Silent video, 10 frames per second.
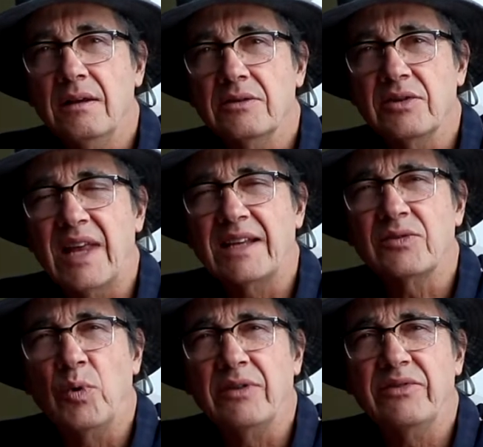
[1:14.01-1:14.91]
So
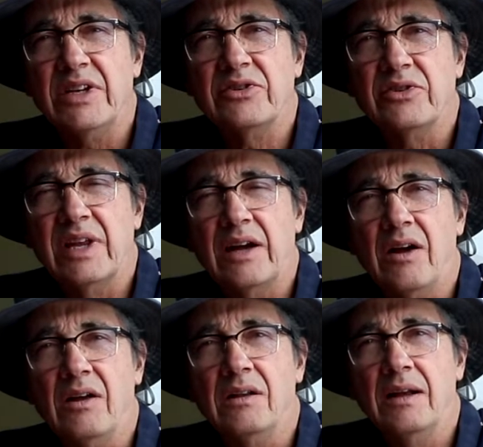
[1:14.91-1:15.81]
that's one feature they
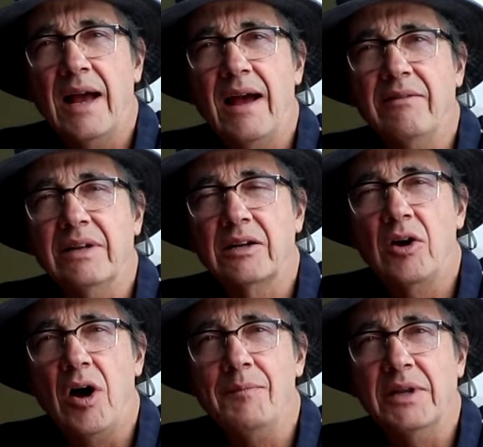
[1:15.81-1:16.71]
all have in
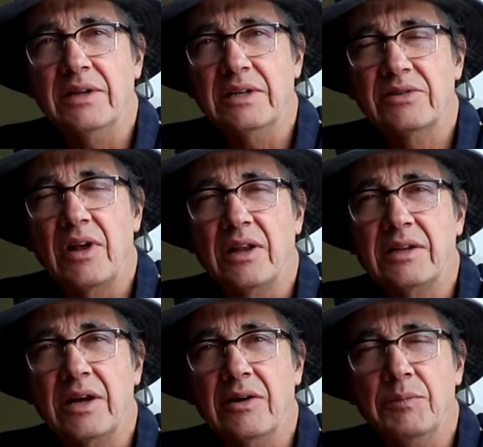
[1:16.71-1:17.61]
common, these
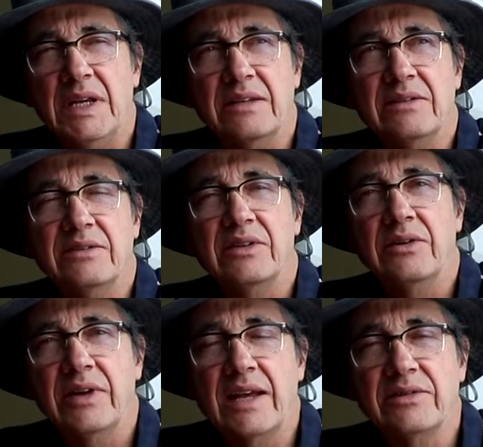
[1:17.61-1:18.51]
solitary bees, is
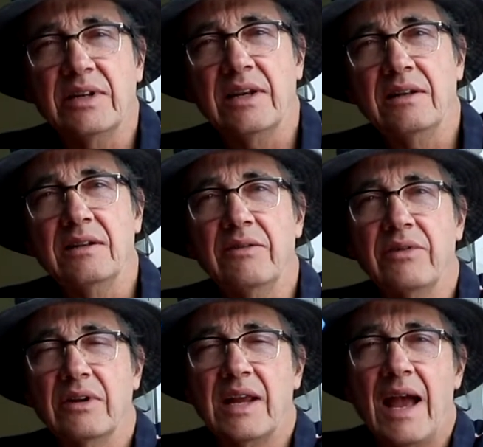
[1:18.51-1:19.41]
they're nesting in
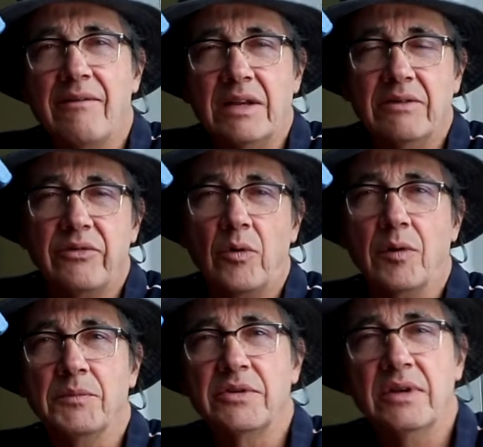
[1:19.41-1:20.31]
different cavity
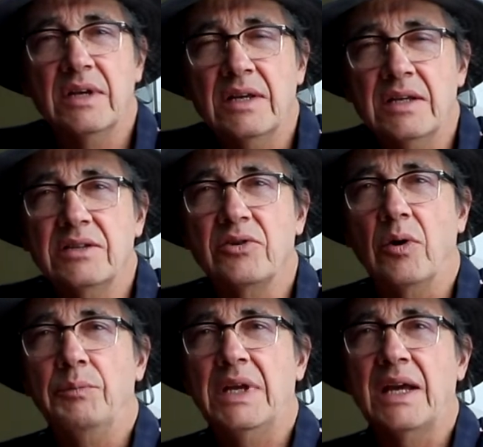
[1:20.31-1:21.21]
forms. So
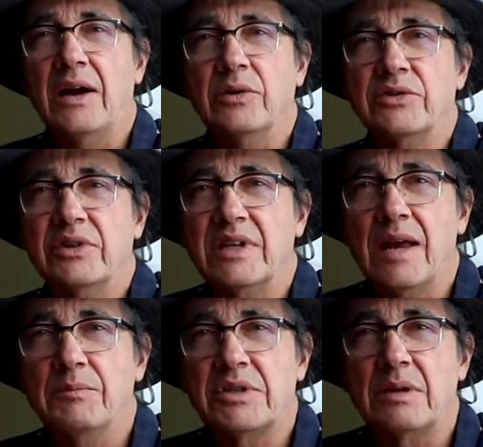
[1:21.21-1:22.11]
a bee house
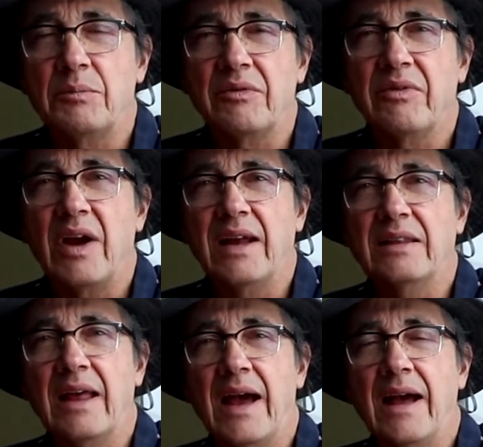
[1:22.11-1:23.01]
attempts to
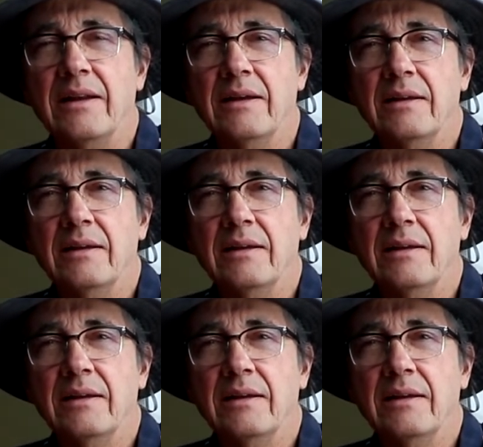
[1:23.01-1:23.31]
provide that